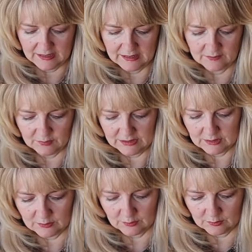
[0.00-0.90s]
And if we
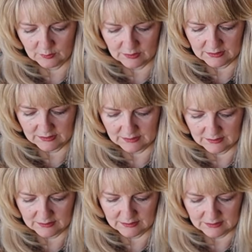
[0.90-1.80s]
do,
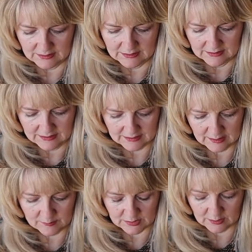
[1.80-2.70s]
it
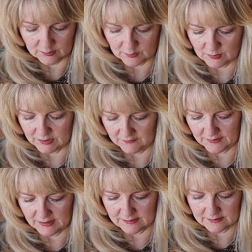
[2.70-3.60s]
comes and goes pretty
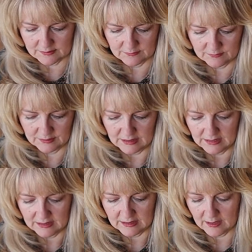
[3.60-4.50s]
fast.
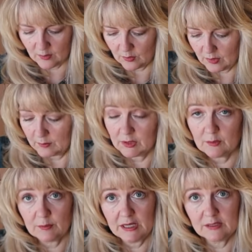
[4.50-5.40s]
Now, I'm gonna
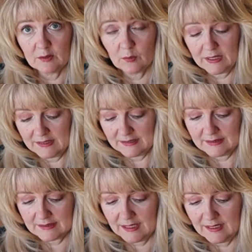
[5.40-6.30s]
remind you, the way this
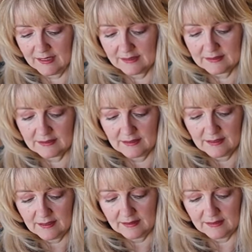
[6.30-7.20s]
is cut,
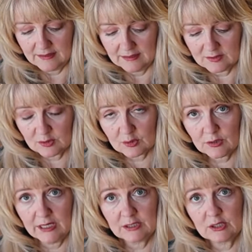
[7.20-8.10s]
the
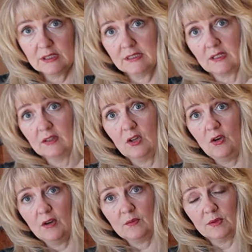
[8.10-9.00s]
stretch is
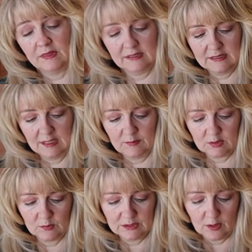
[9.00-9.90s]
along with this seam,
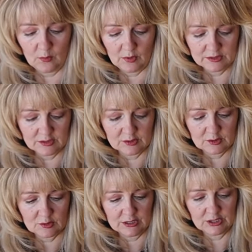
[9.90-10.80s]
so we don't want to
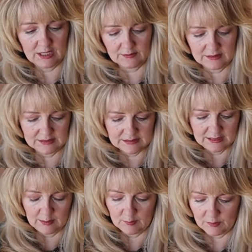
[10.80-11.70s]
stretch out this
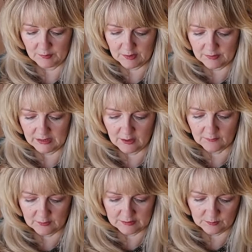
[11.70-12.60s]
seam, and we want to be
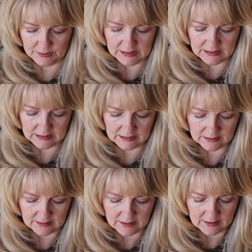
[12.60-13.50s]
careful in
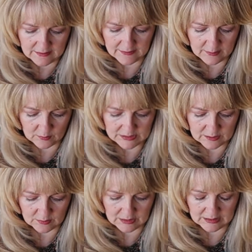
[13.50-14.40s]
pinning that we
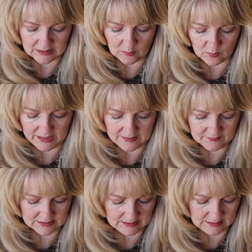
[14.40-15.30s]
don't get any
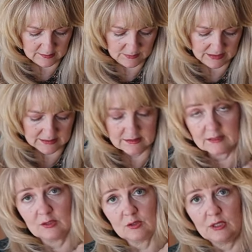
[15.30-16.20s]
waves in it because
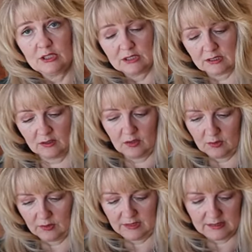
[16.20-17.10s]
the stretch is
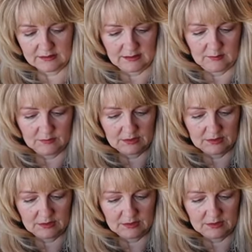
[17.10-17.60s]
along with that seam.